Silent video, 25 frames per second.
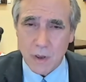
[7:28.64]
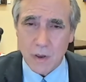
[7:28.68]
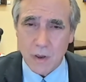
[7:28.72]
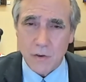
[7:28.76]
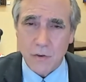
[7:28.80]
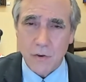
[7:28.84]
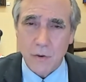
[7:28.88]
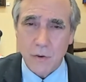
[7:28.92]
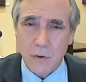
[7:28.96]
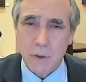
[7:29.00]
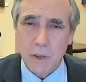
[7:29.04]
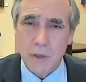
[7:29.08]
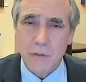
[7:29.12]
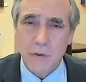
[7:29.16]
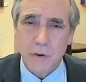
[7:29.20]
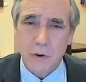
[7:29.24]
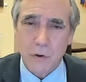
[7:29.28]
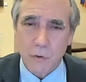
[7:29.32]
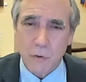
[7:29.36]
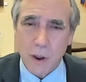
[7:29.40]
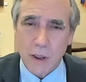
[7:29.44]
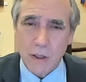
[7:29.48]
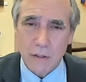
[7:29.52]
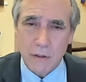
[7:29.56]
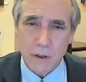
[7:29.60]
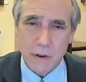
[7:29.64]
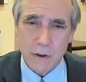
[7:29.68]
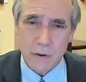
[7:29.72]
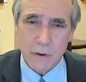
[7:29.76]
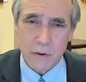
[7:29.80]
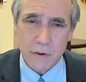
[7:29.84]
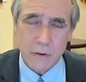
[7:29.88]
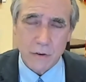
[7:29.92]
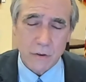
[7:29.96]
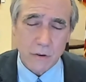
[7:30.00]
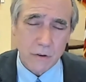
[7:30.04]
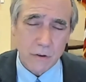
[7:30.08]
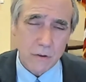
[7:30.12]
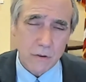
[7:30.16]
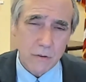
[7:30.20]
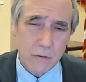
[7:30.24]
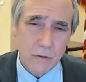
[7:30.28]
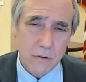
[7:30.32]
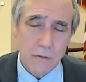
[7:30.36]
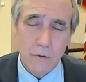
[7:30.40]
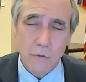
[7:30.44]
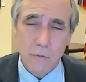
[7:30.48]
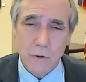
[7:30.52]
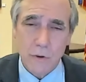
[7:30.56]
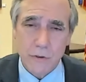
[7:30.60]
to be the great leader
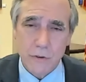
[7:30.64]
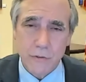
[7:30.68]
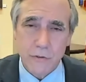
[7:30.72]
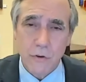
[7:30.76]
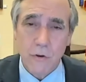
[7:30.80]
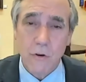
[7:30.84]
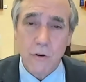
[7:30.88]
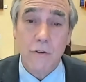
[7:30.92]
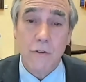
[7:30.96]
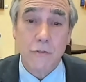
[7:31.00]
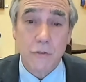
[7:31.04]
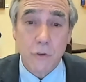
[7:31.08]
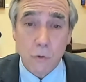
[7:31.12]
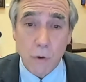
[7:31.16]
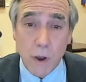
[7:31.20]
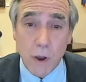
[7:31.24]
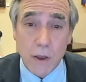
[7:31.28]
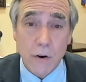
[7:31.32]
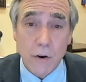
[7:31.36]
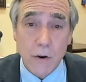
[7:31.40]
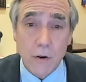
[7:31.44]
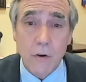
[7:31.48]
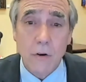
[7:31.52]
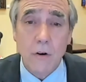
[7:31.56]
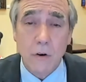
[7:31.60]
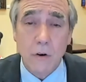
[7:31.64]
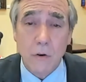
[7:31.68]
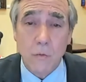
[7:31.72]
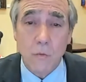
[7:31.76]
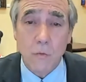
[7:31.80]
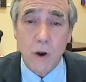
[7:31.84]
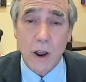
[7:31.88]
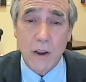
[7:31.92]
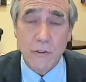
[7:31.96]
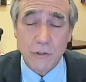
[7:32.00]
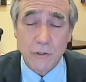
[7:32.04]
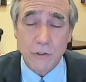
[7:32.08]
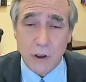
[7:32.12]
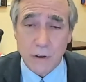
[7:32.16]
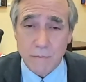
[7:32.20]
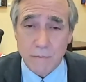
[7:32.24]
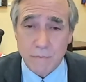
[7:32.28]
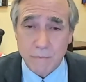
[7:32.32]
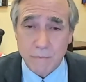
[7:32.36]
who restores greater Russia.